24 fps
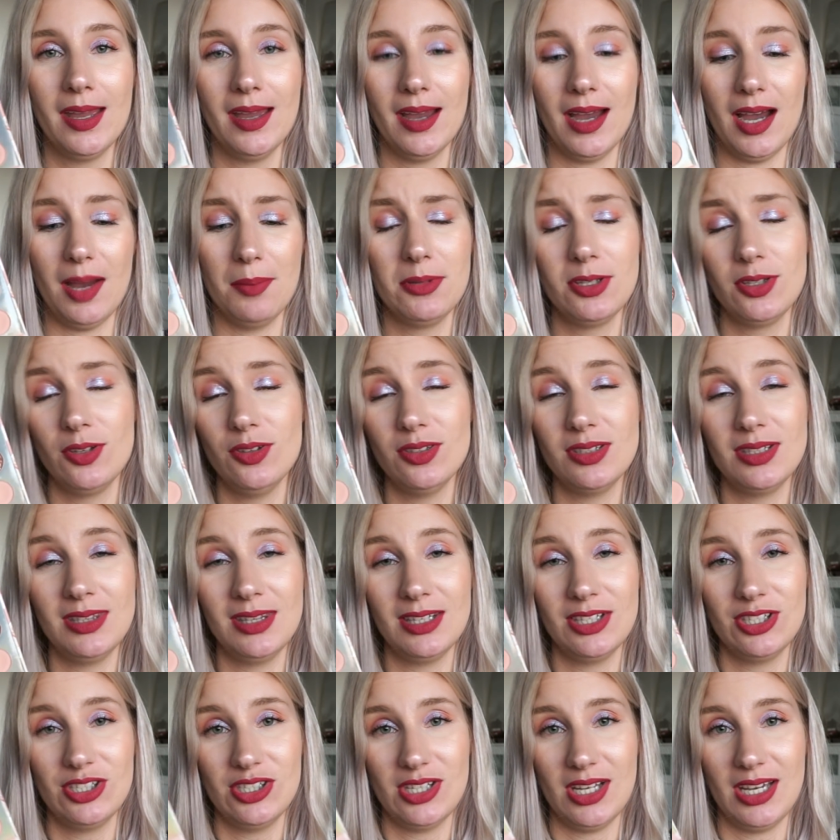I've been using
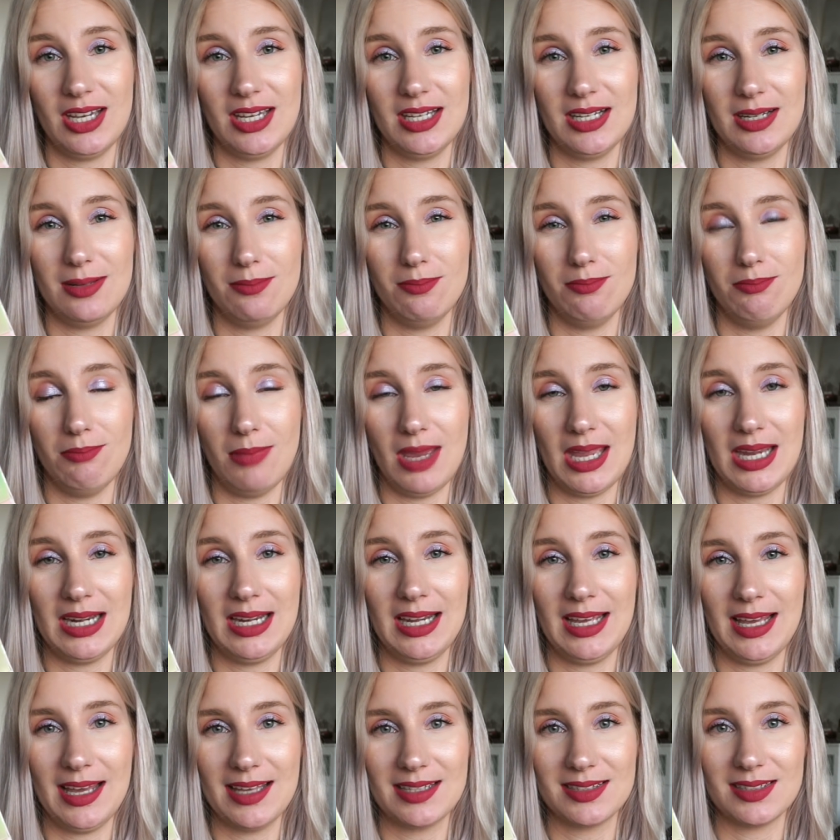this shade
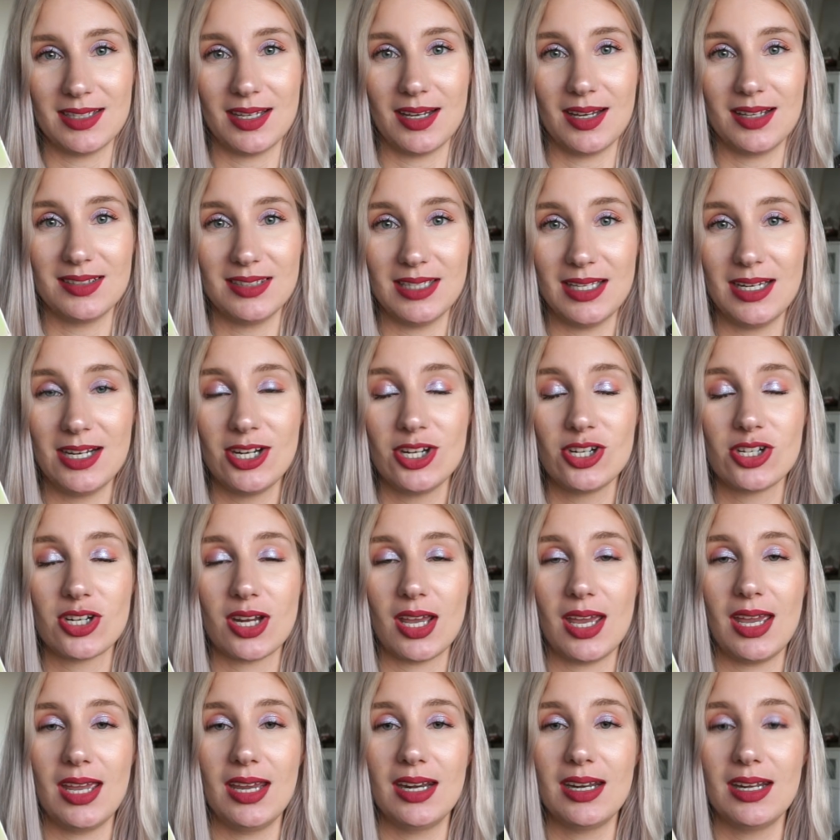mainly as a setting
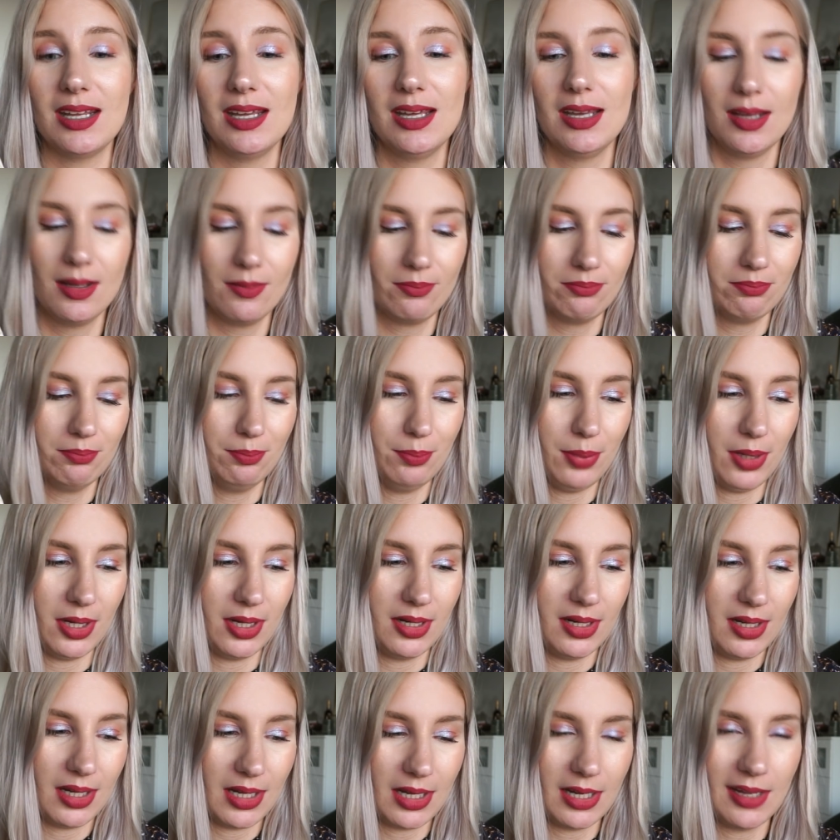shade,
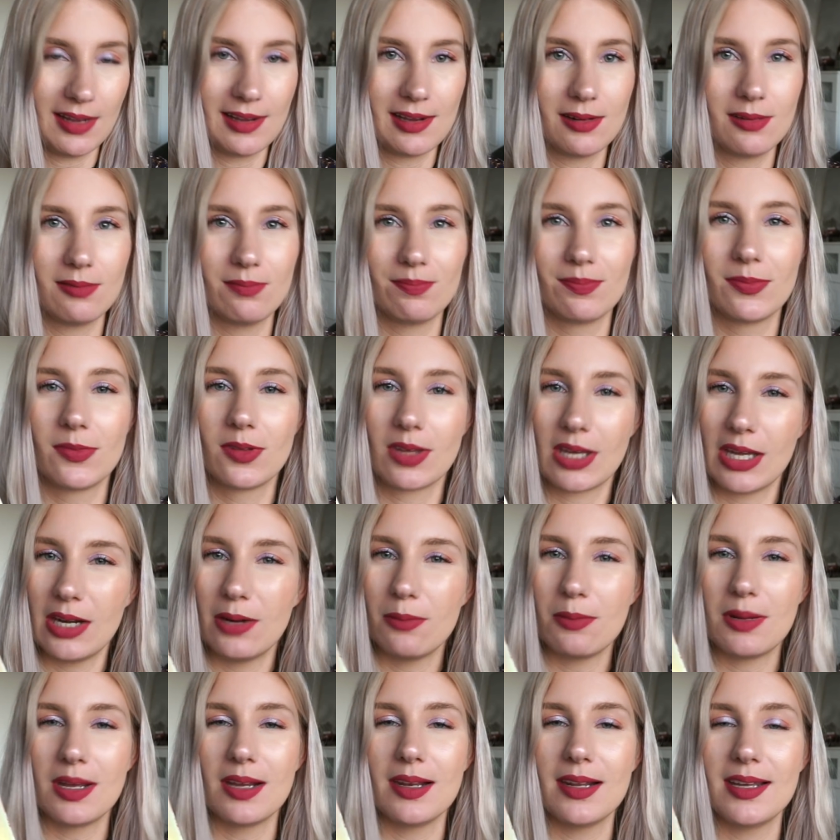but I kind of
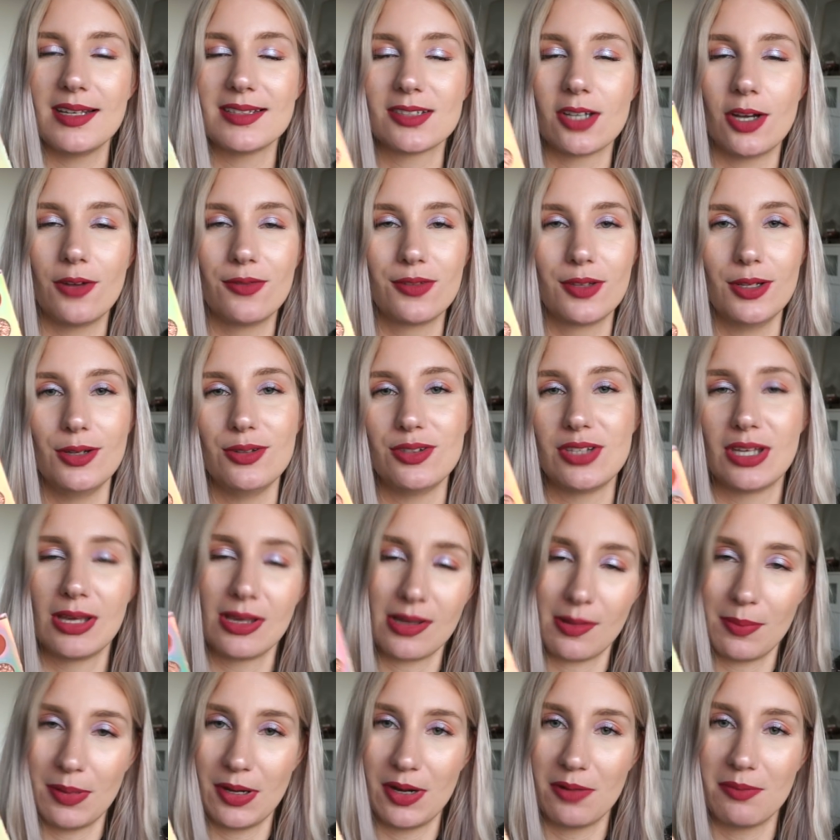realized after losing
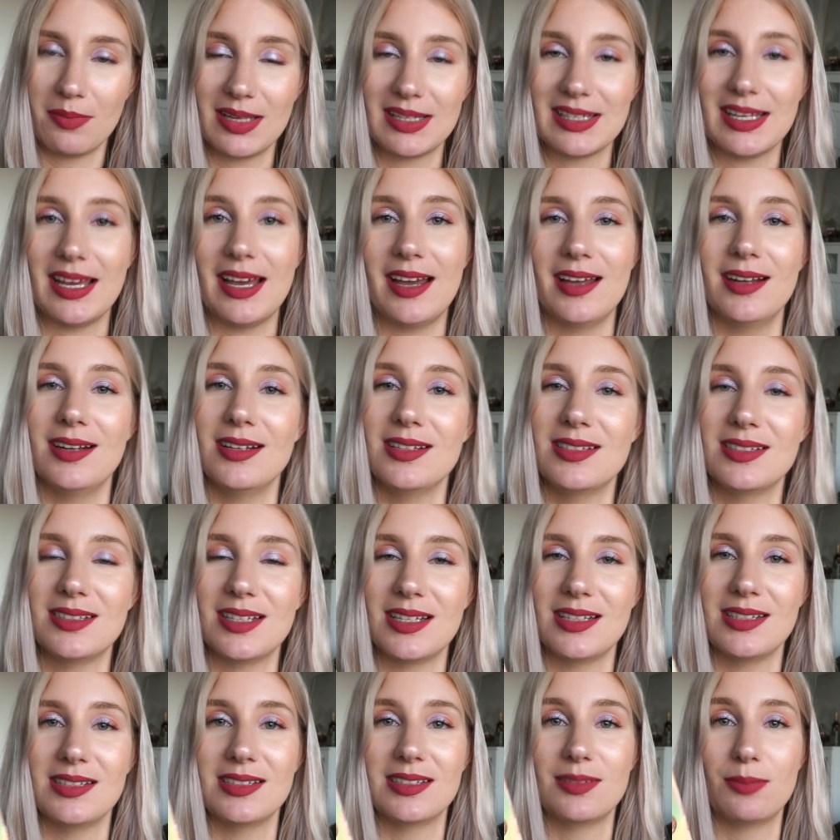a bit of my tan
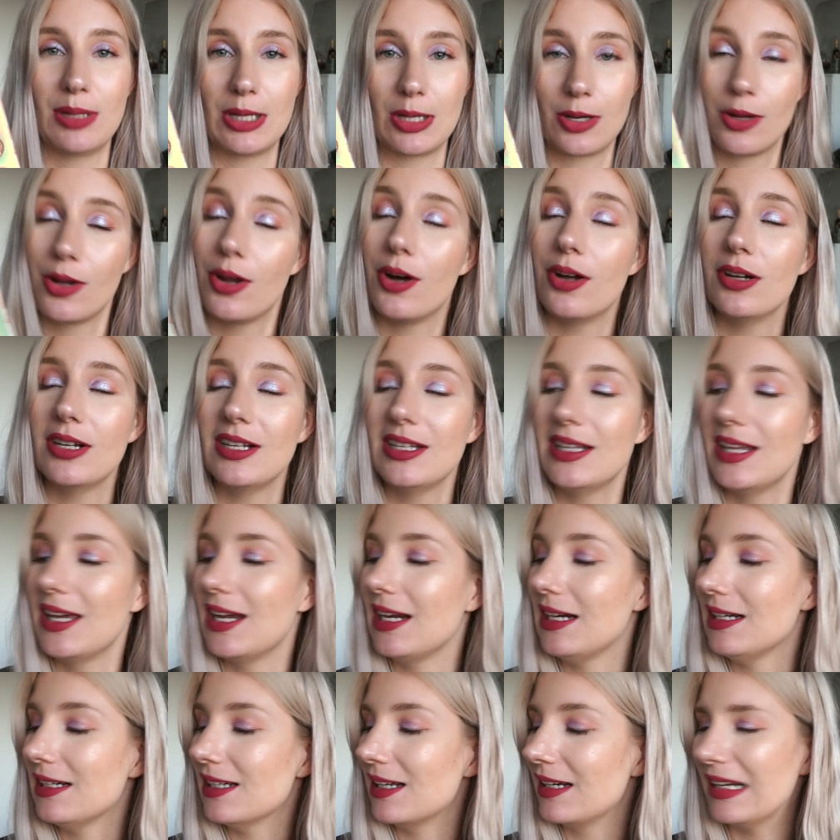since being on
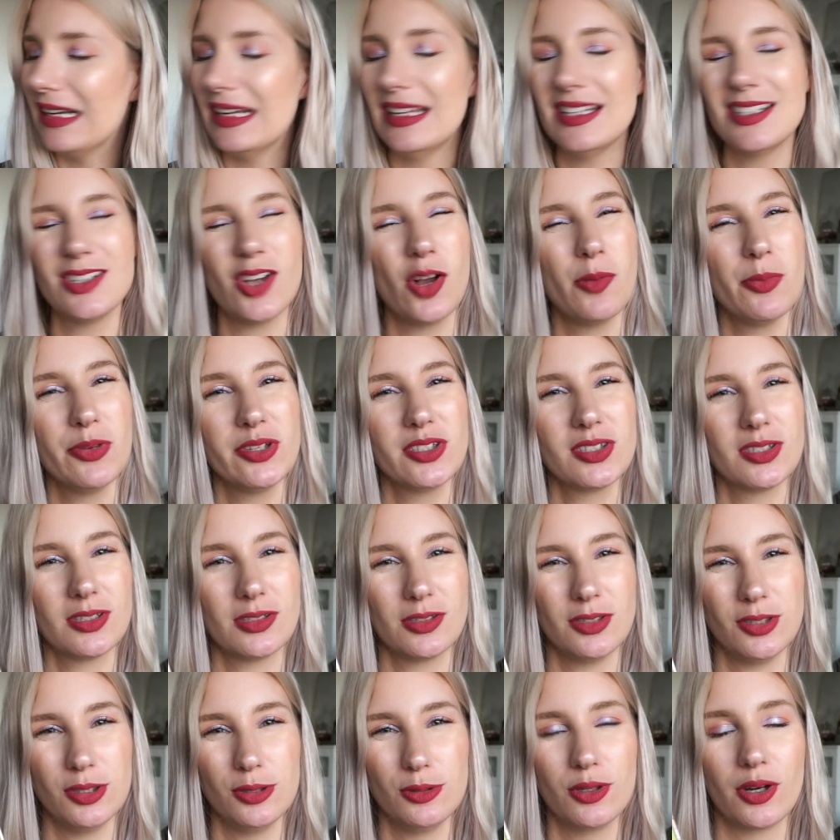holiday that it is almost
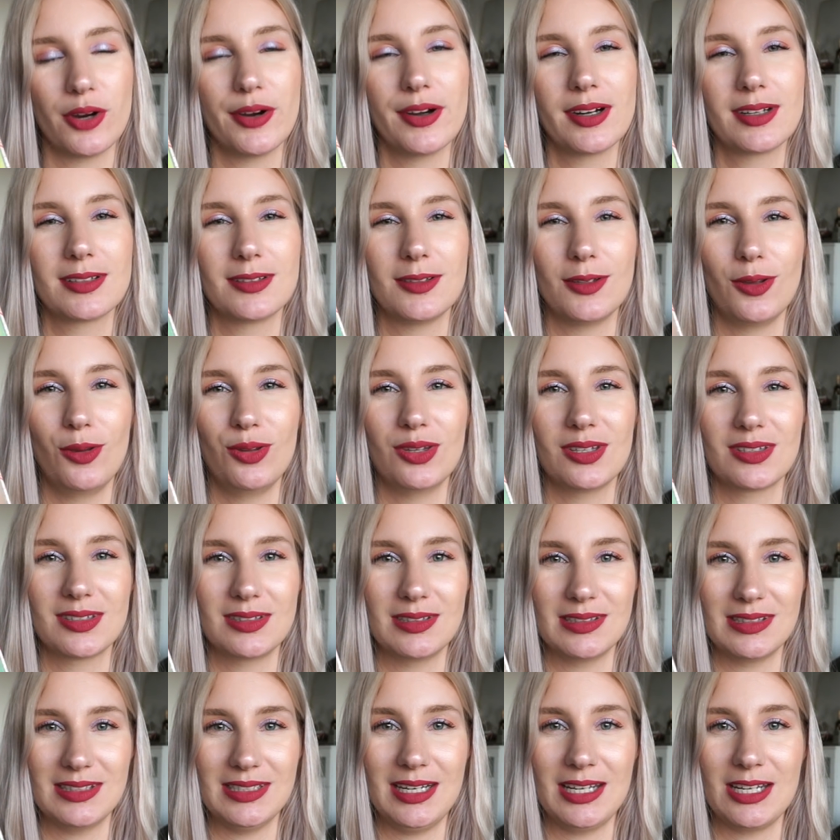too dark to use as a
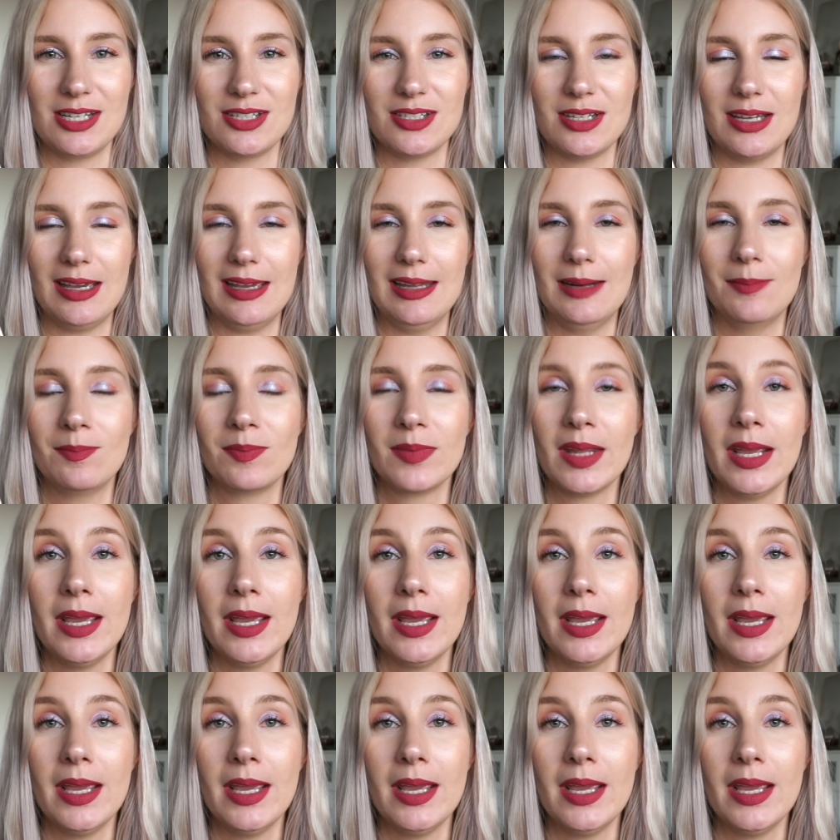setting shade.